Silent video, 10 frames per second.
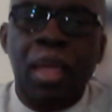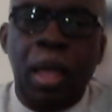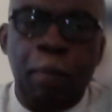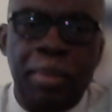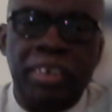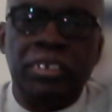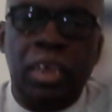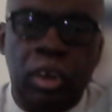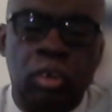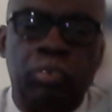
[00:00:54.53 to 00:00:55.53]
I mean
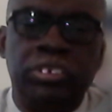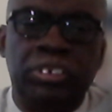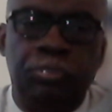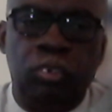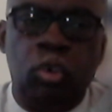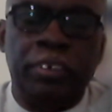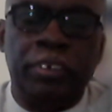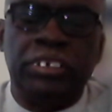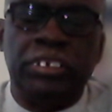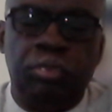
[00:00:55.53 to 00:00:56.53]
a lot of
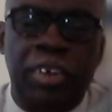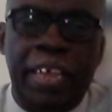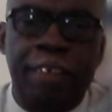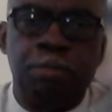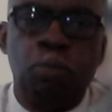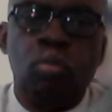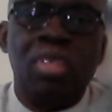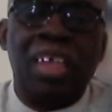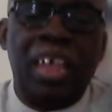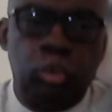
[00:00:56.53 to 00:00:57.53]
civilian
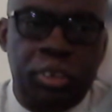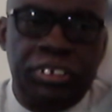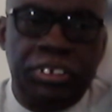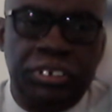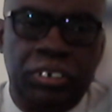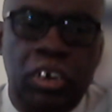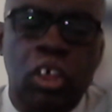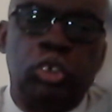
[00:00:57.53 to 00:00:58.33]
casualties.